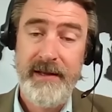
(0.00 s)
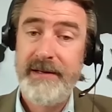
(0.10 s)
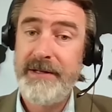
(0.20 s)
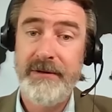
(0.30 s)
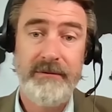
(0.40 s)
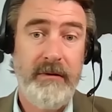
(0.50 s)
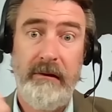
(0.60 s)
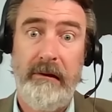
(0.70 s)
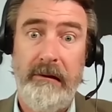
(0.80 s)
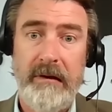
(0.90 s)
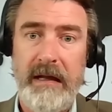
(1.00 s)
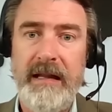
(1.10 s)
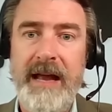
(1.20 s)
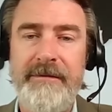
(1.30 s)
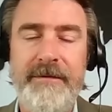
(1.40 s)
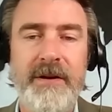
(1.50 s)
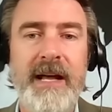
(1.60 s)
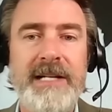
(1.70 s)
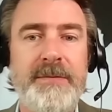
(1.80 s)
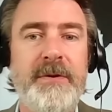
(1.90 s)
So a lot of
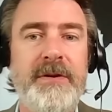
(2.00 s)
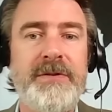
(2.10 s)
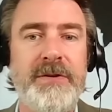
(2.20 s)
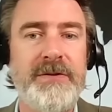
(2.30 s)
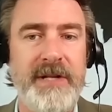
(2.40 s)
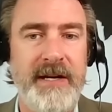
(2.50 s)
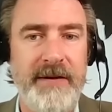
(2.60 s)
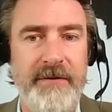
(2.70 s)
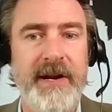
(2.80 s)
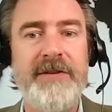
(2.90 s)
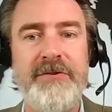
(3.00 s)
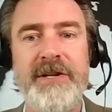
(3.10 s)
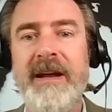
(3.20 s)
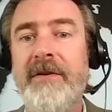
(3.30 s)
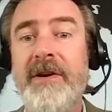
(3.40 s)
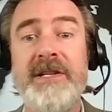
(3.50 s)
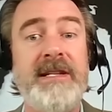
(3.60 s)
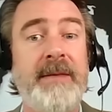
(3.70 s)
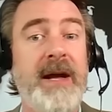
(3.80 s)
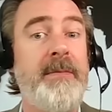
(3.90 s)
fertilizer producers in, for nitrogen have already
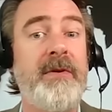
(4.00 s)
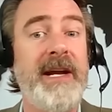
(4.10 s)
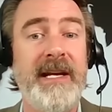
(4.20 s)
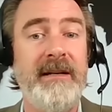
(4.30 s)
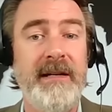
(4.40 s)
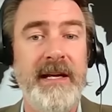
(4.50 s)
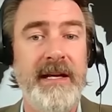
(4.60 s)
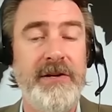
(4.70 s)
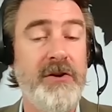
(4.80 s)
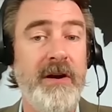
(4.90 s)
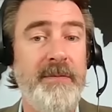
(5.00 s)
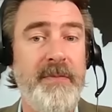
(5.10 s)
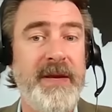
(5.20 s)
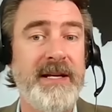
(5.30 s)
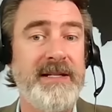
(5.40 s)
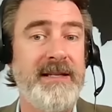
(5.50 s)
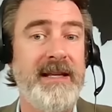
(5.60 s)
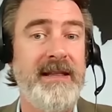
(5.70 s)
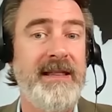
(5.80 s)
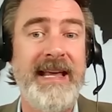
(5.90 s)
stopped operating in Europe because
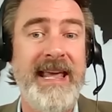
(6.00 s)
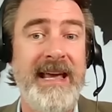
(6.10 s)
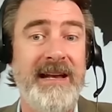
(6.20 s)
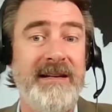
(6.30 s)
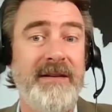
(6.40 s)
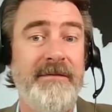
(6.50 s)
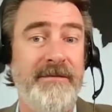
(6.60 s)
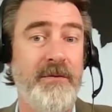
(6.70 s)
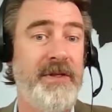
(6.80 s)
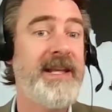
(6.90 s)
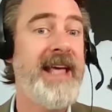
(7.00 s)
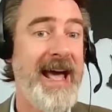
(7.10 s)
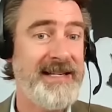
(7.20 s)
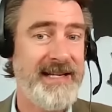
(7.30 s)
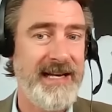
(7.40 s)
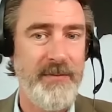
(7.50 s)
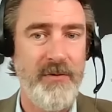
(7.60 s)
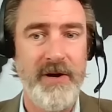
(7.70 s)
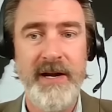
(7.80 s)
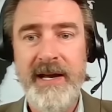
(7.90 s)
they can't afford the gas anymore.